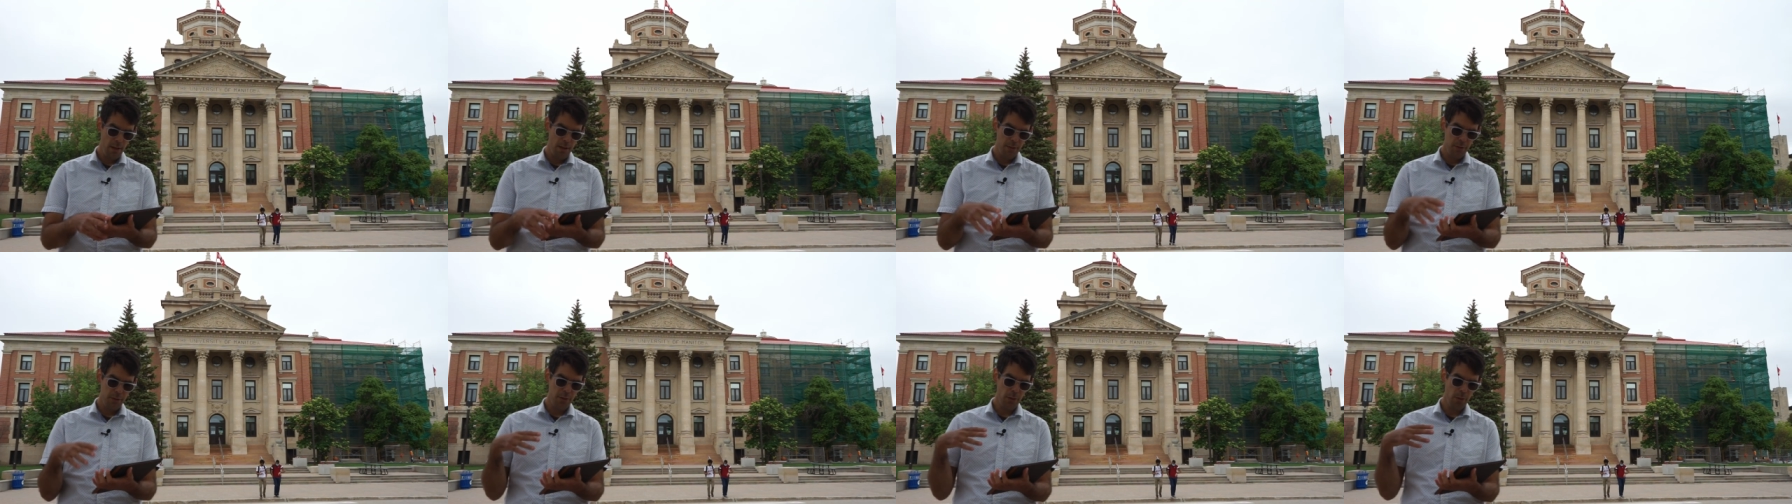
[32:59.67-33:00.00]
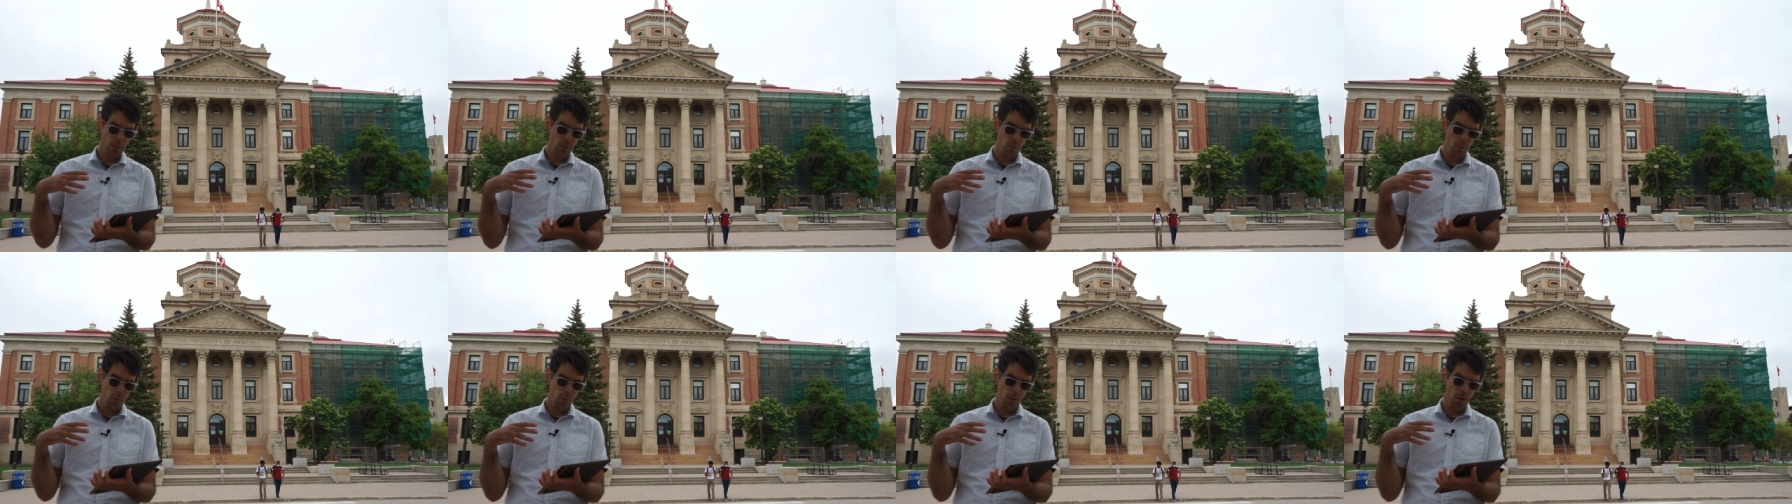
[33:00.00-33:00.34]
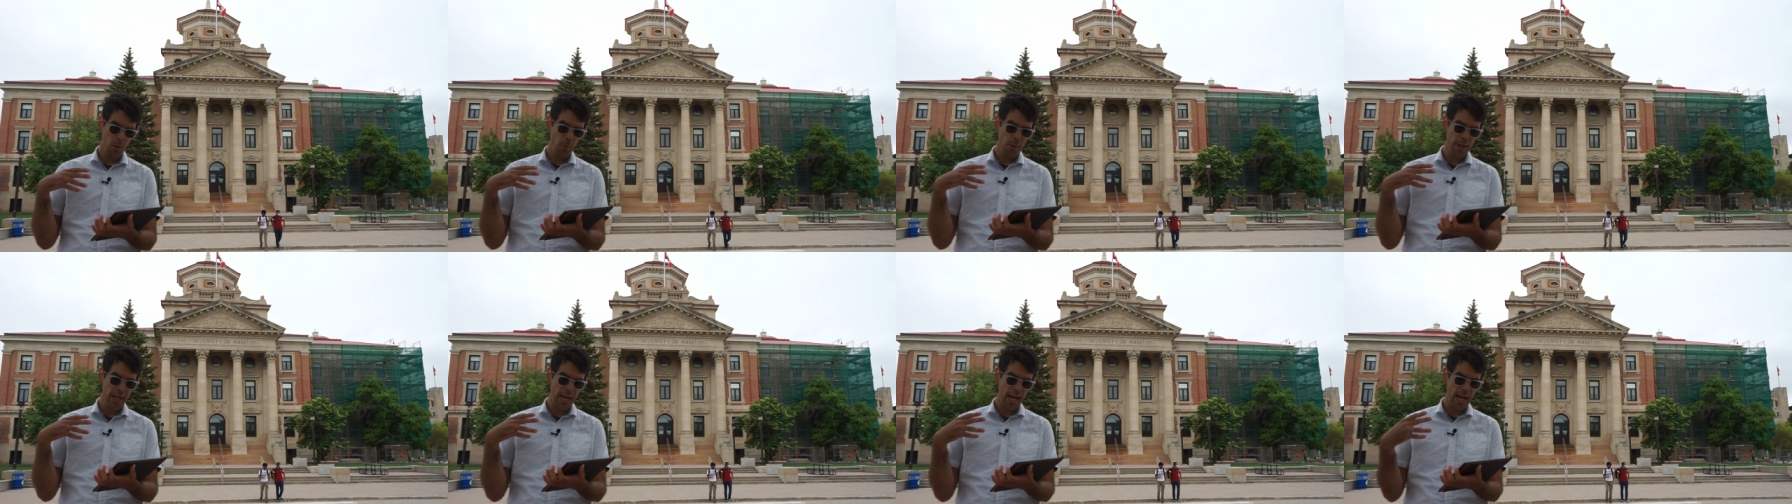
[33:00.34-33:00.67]
So
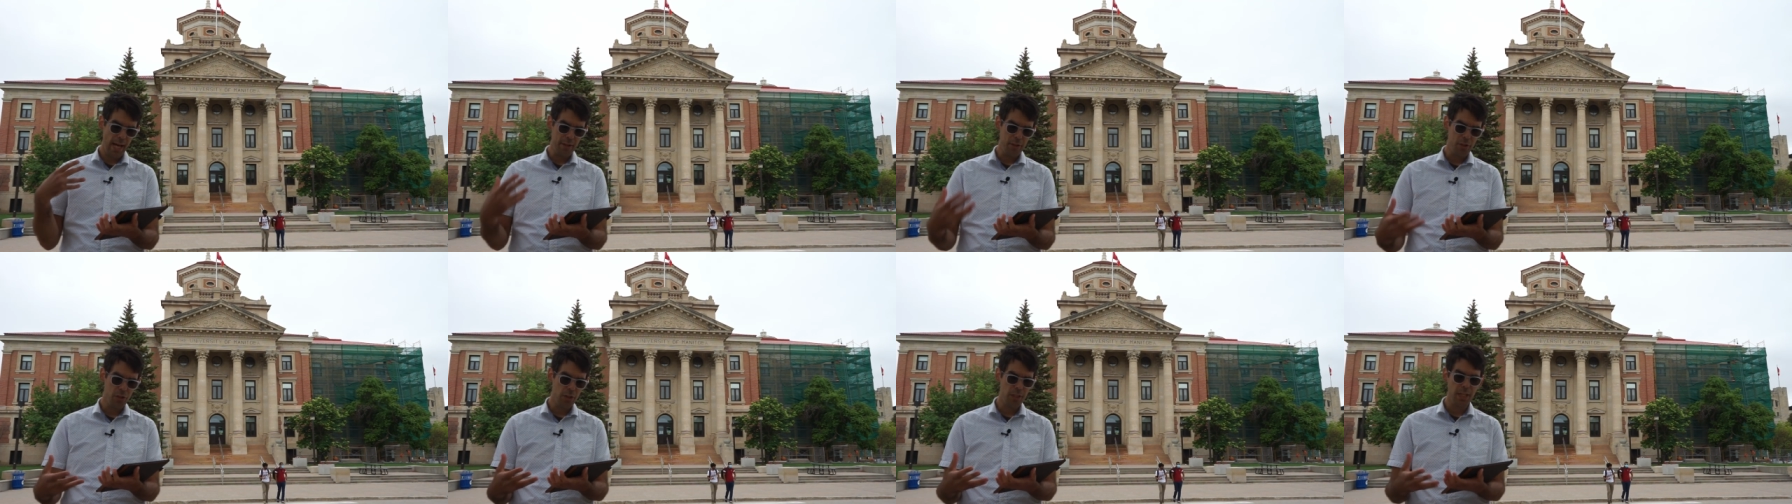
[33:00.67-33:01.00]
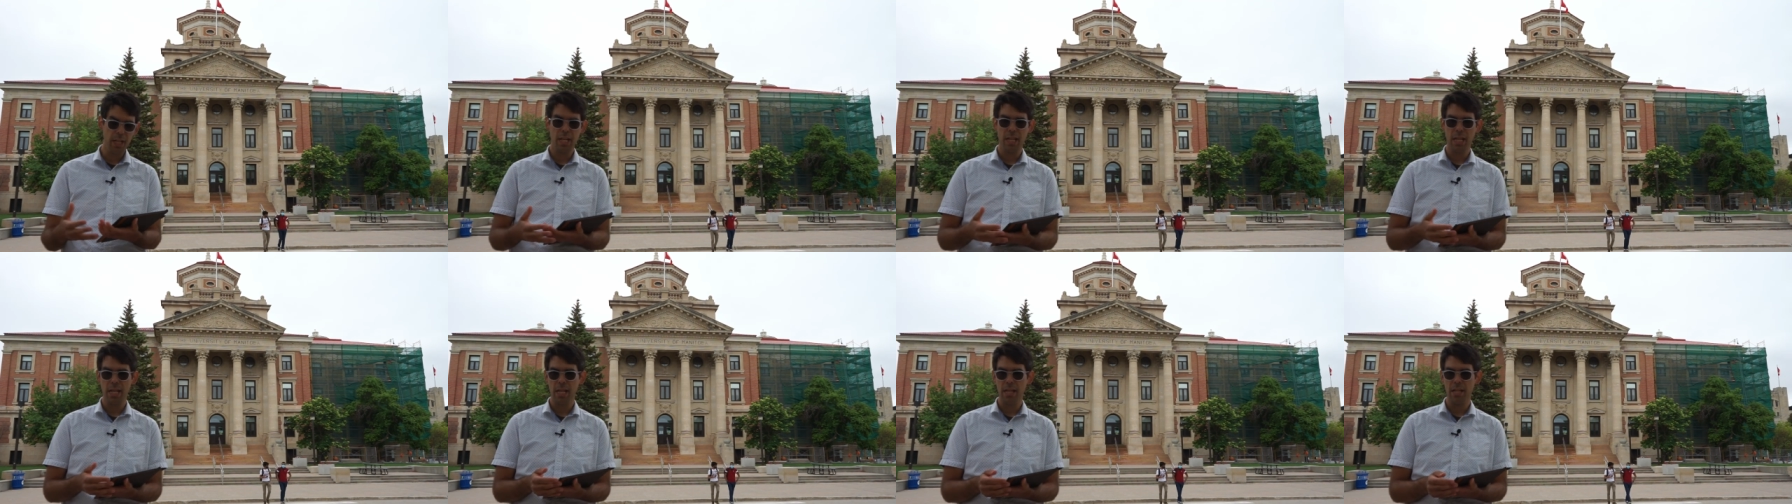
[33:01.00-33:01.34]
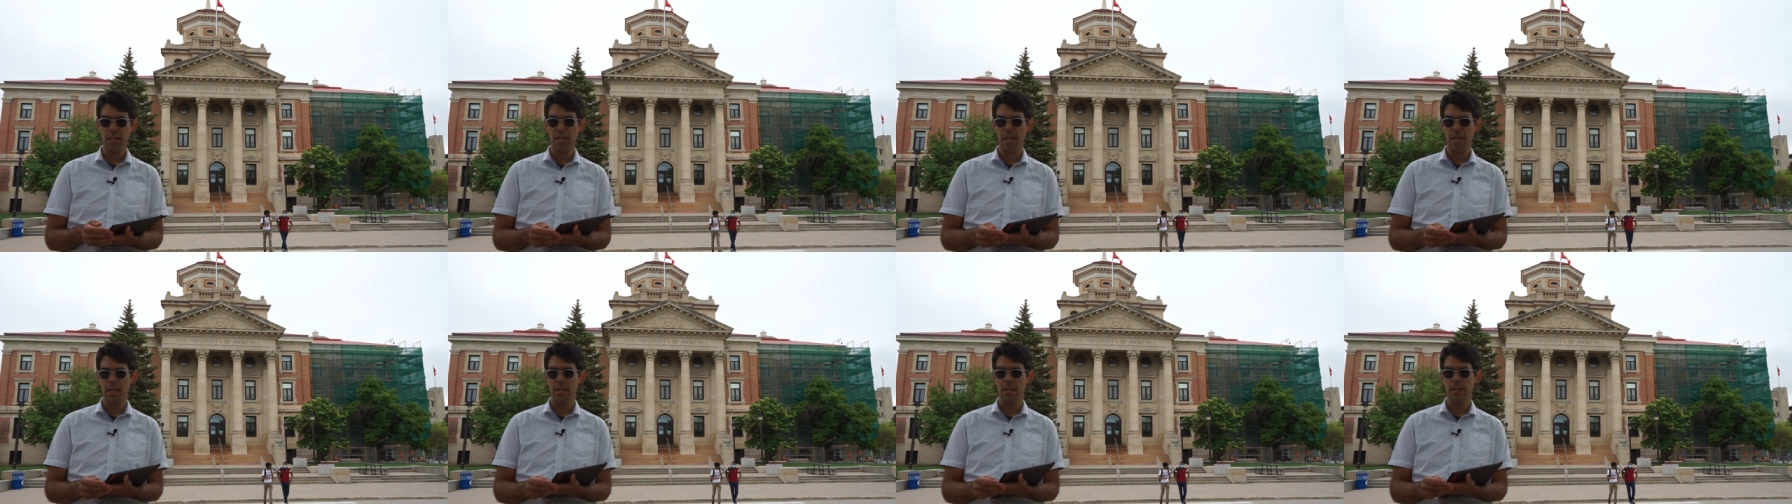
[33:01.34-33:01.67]
what we actually
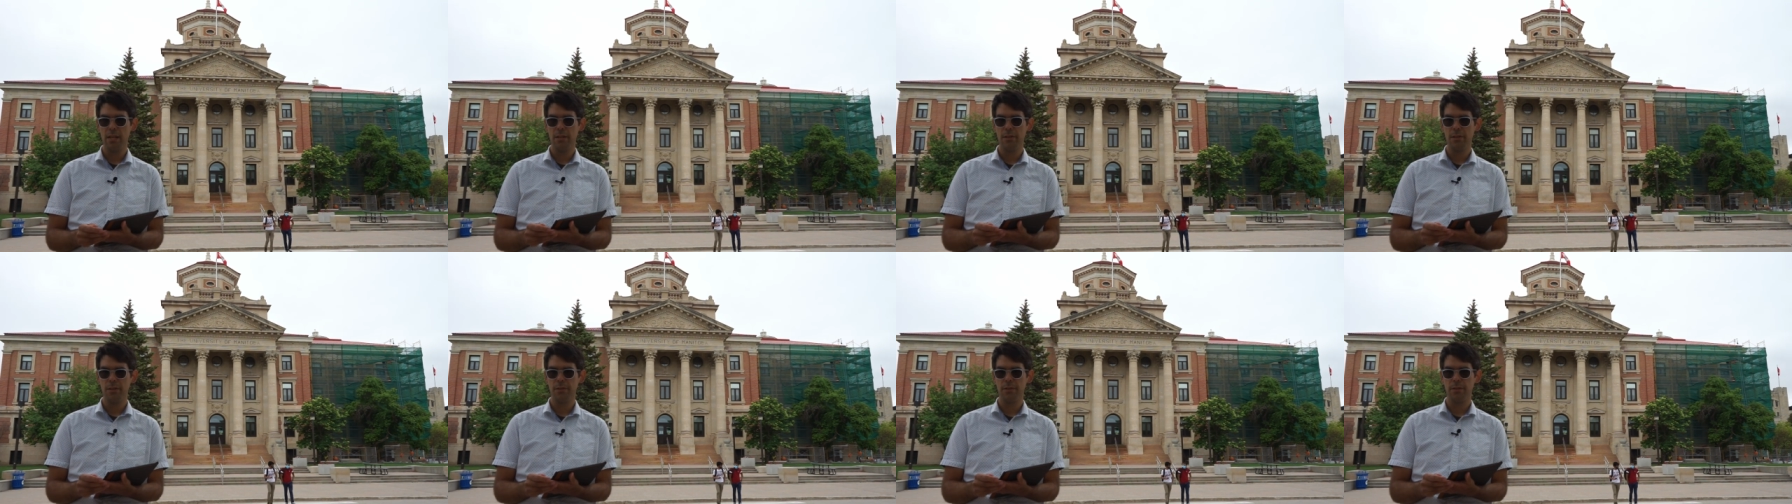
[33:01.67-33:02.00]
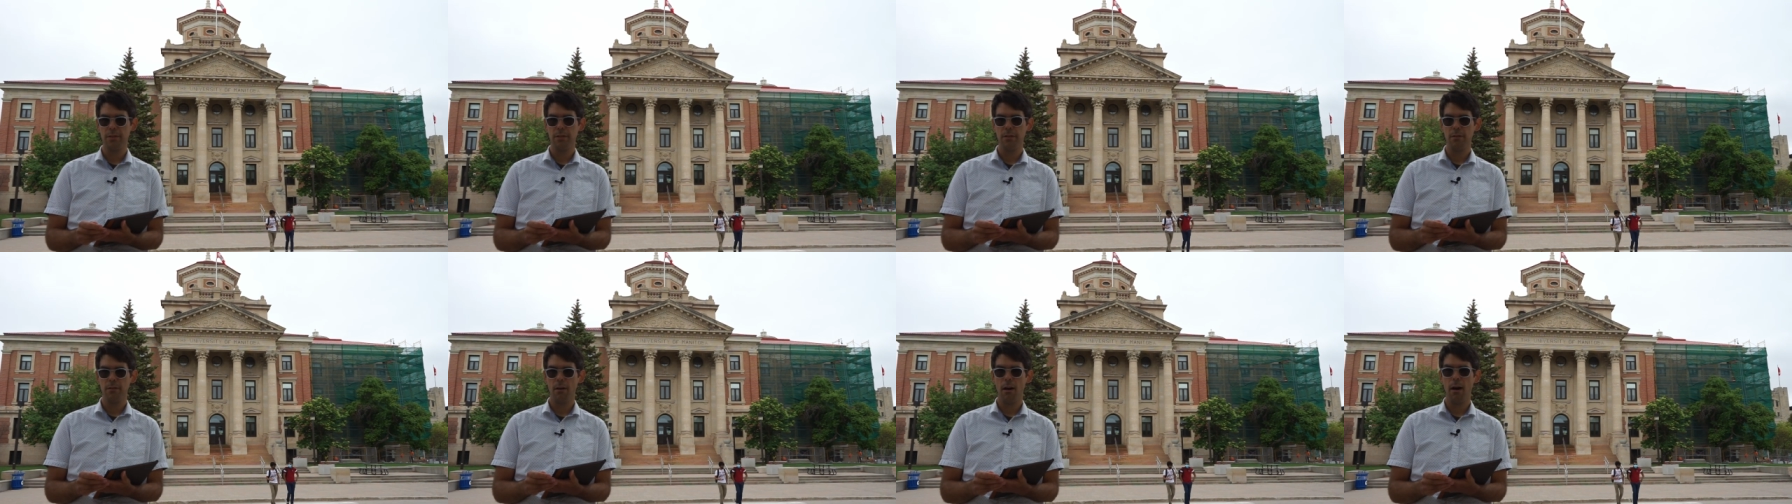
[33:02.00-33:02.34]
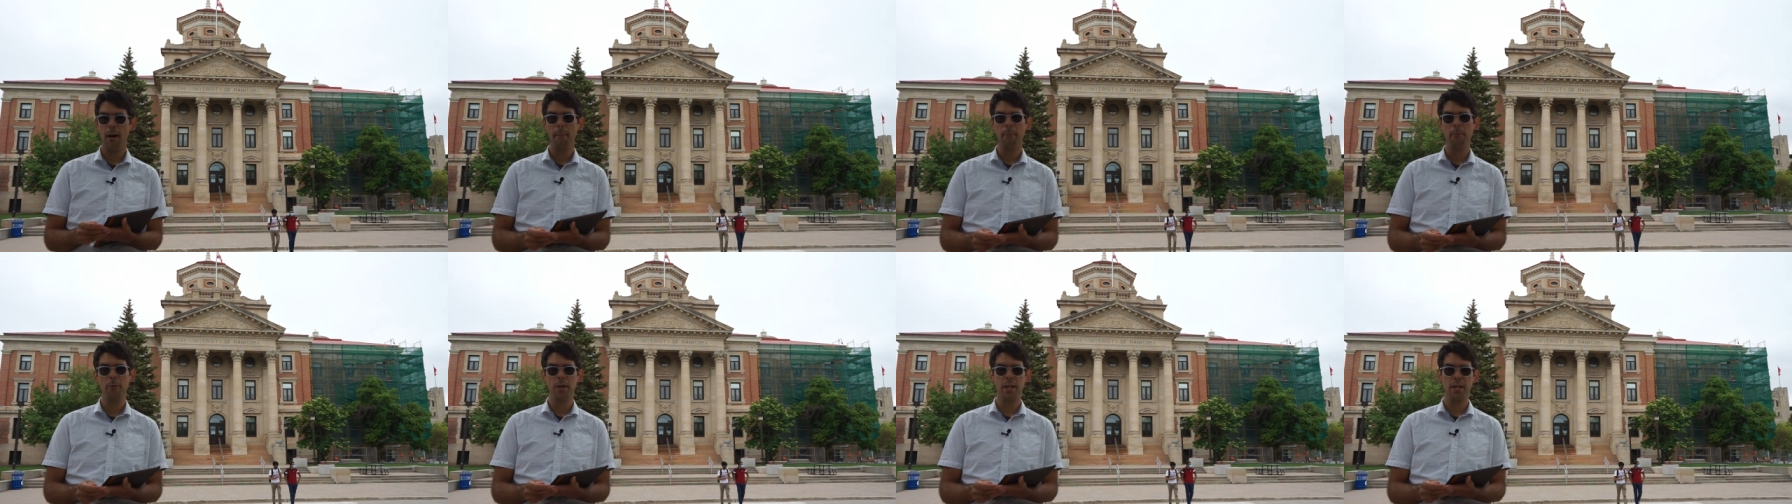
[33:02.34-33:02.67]
need is
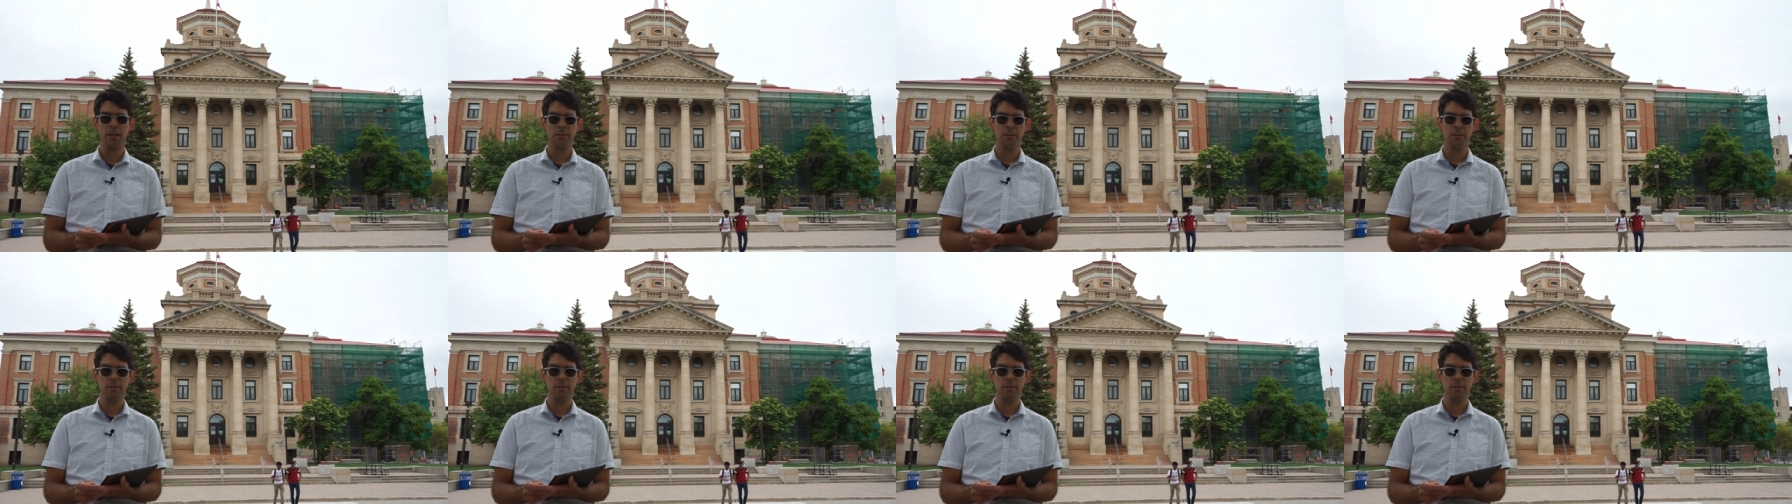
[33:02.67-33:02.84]
operating